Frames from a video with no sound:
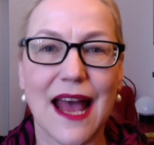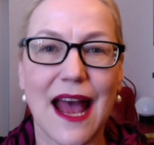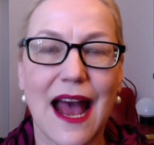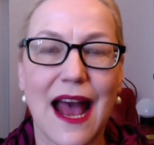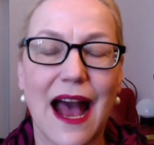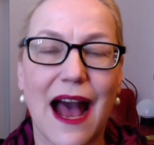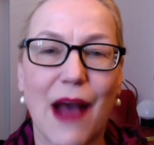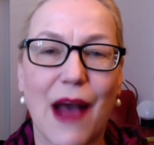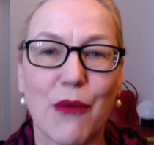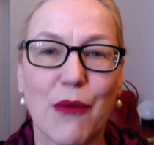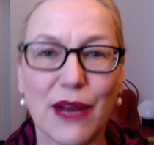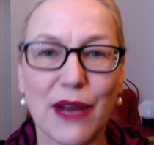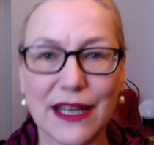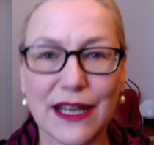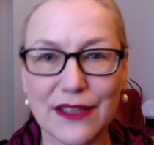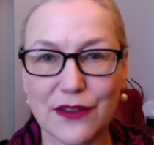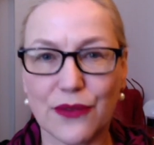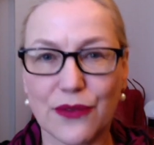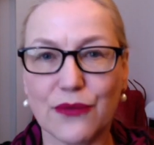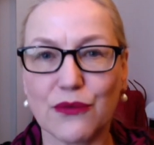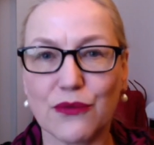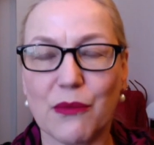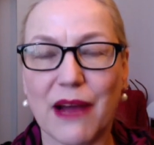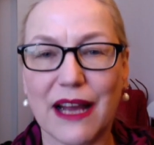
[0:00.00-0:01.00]
I went
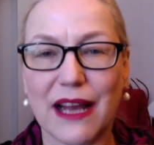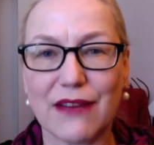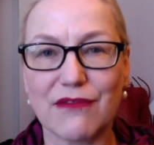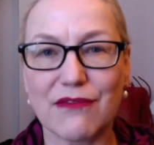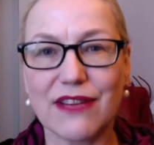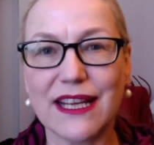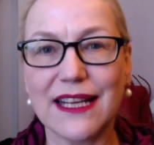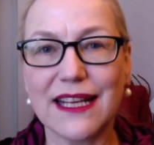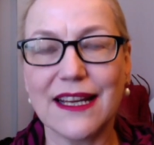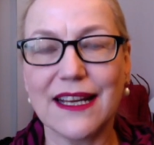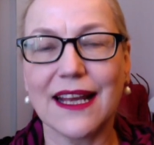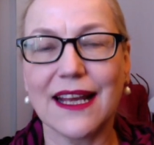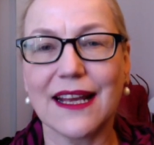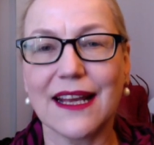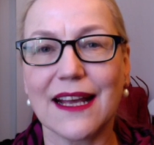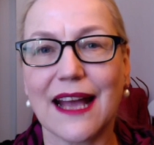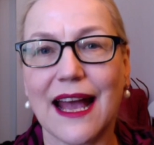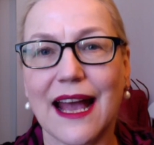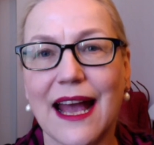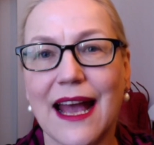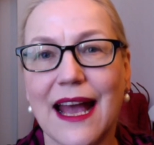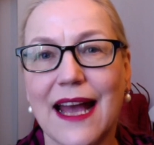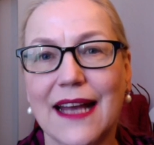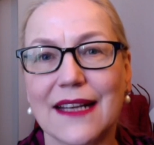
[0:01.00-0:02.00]
through my reading,
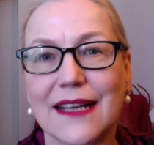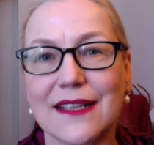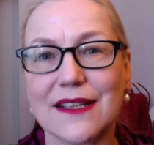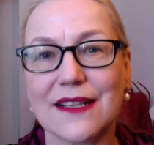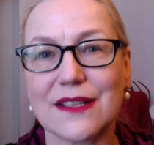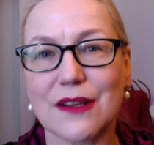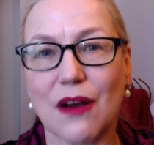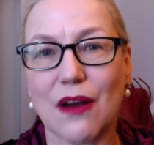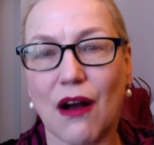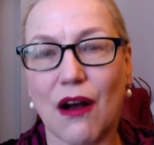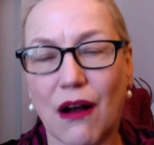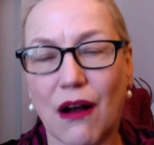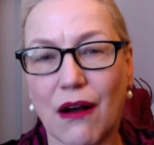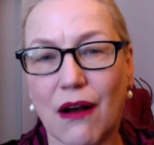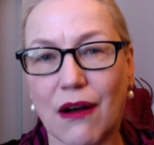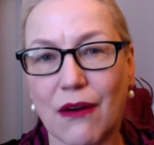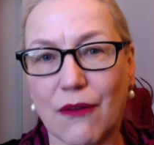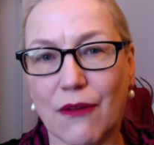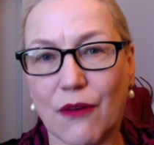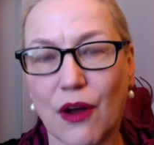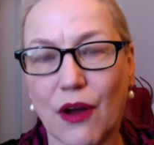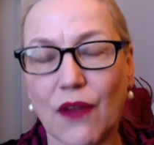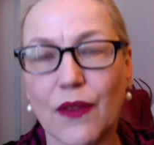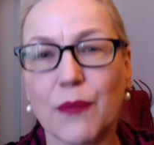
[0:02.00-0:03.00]
and of
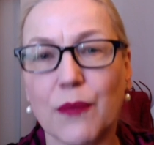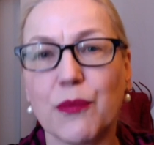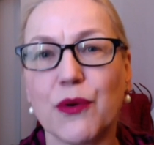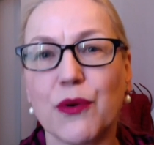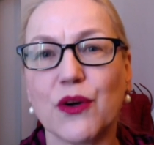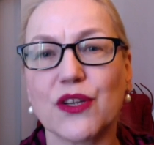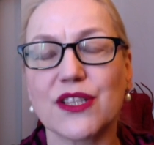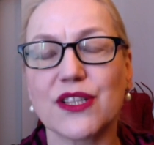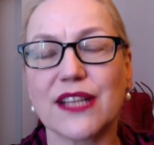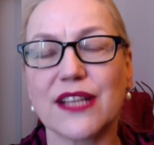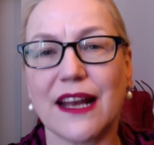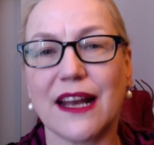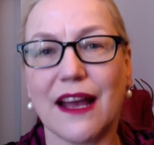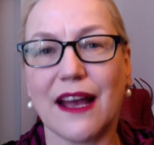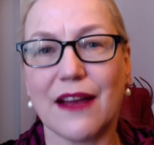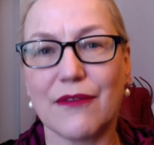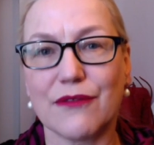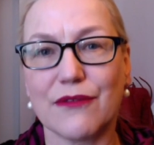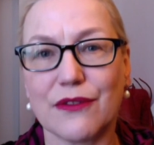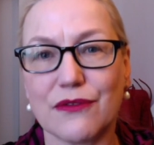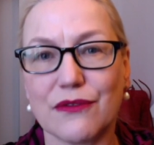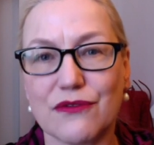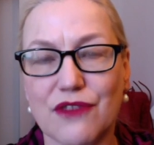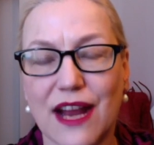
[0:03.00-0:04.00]
all the books that I've
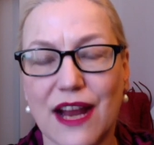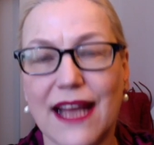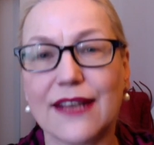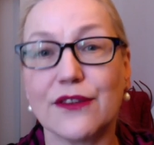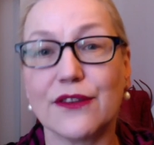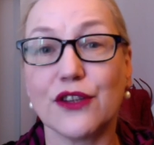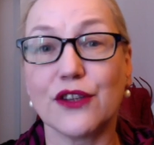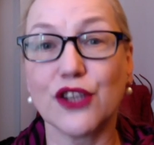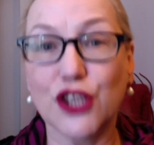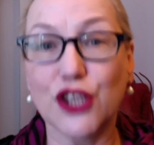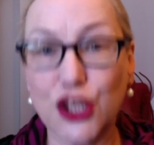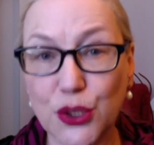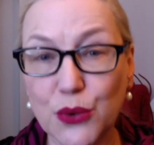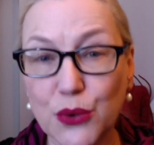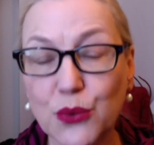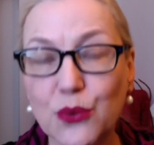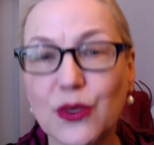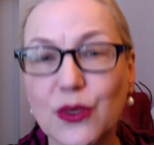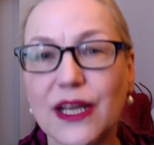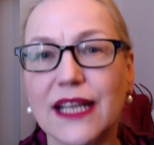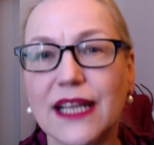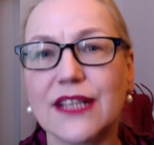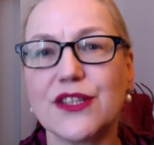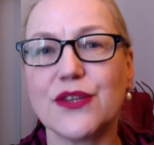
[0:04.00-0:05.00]
read new
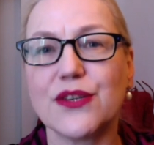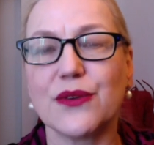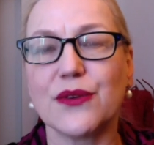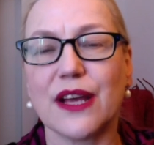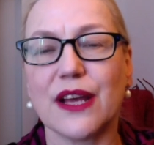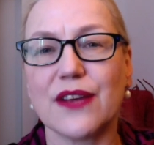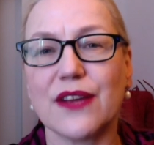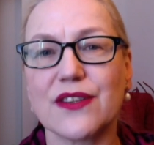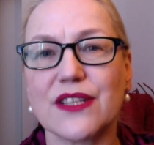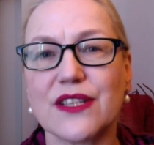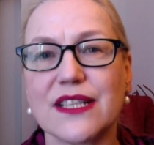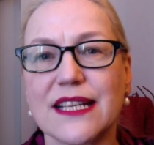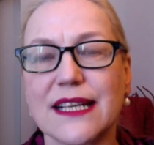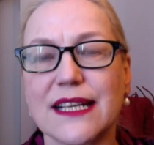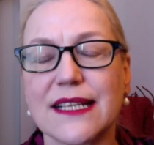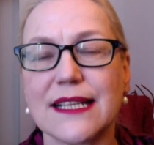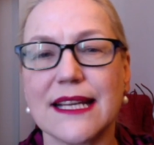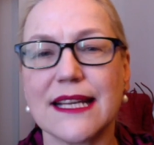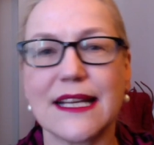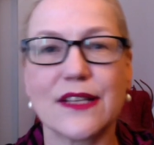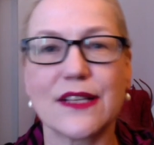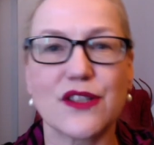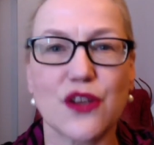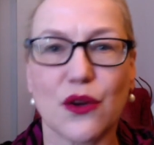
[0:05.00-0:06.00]
in
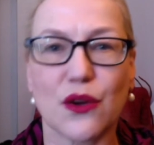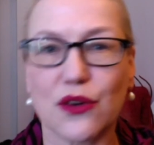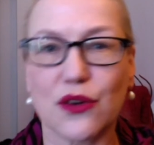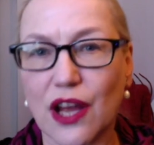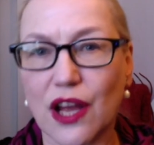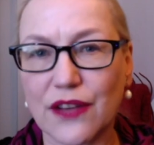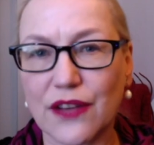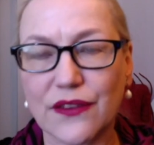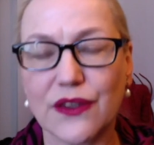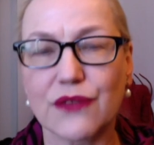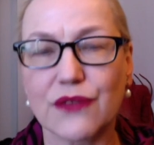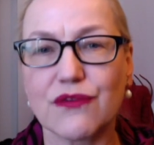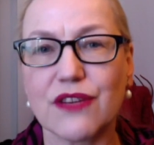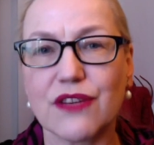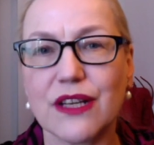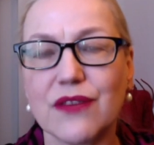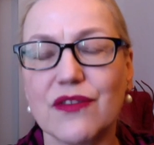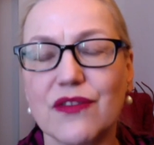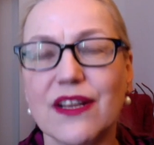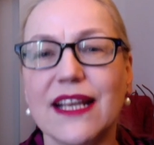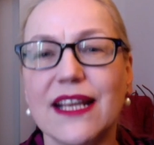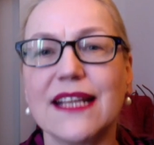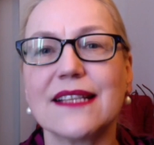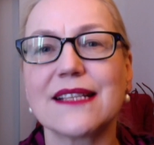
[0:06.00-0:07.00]
2016, so not the
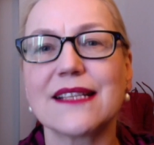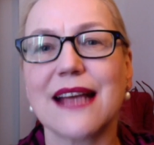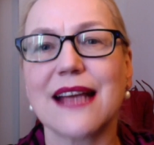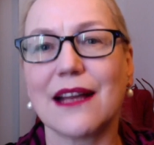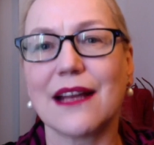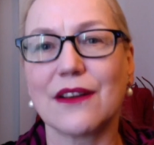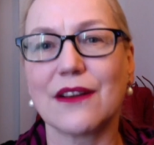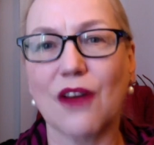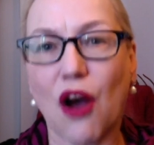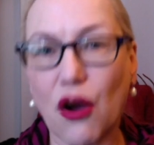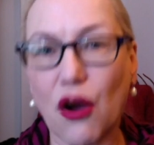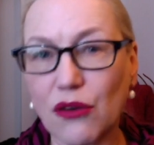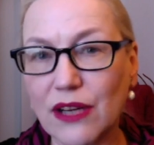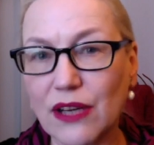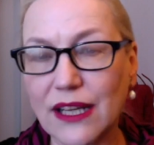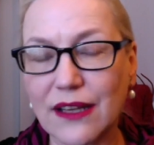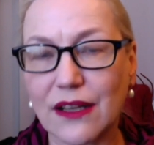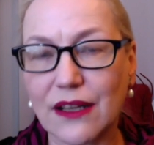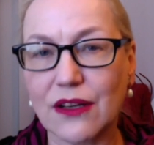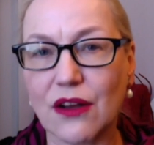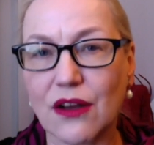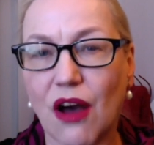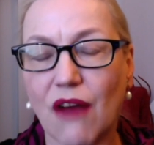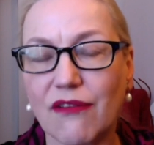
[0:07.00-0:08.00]
rereads and only the
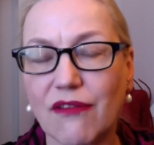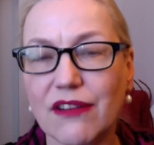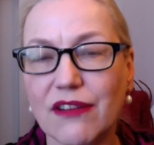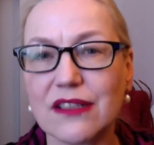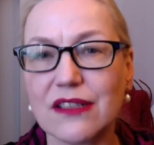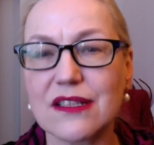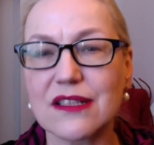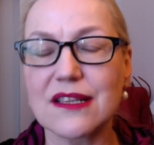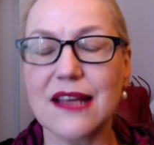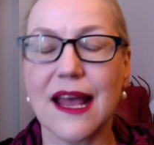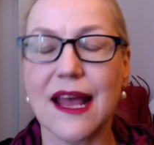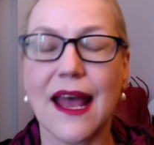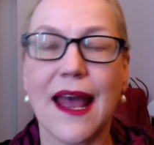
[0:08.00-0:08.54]
novels,